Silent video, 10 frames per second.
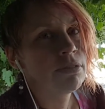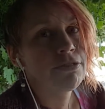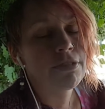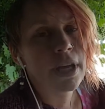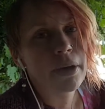
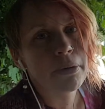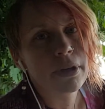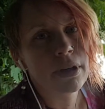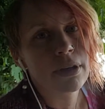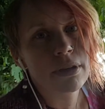
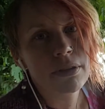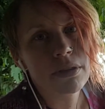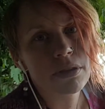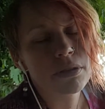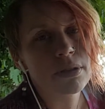flower,
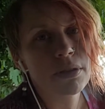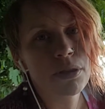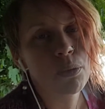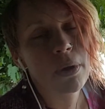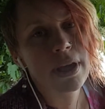the
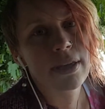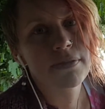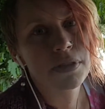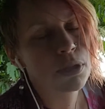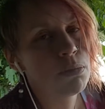
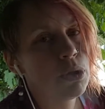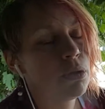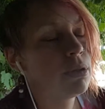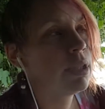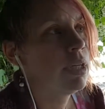waves, the
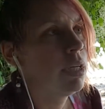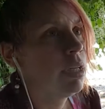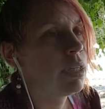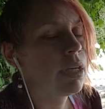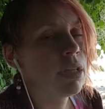moon,
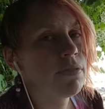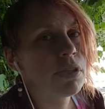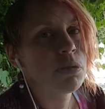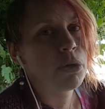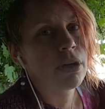they all have a
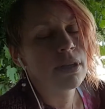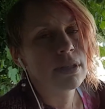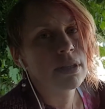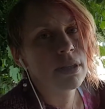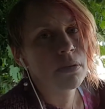
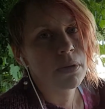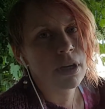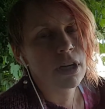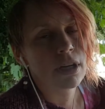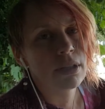spirit that we
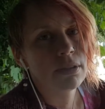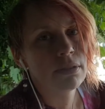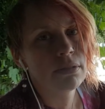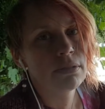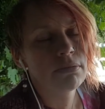are
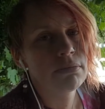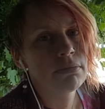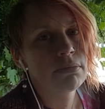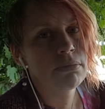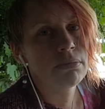
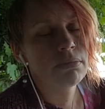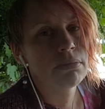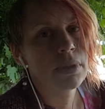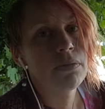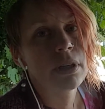
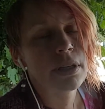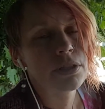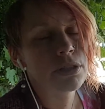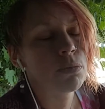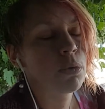in
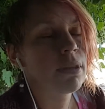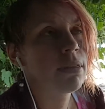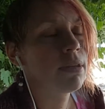relationship with.